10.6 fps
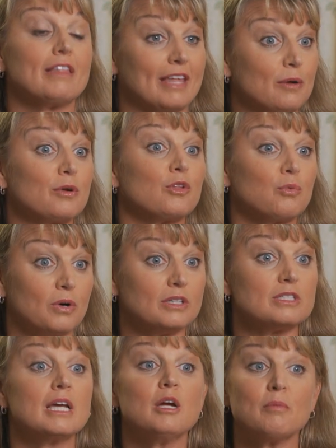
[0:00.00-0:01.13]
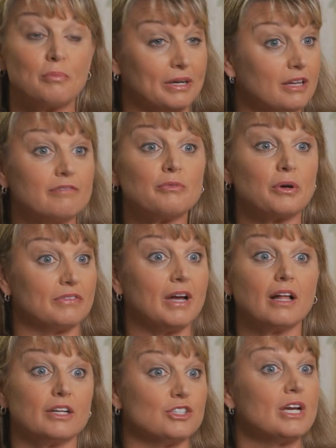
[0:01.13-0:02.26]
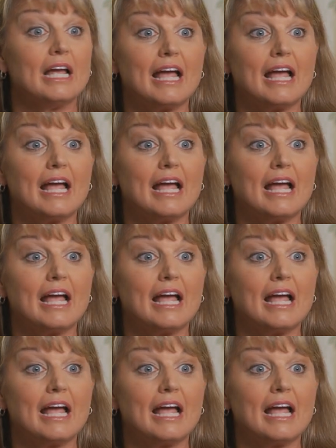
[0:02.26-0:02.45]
They were the ones bringing forth knowledge.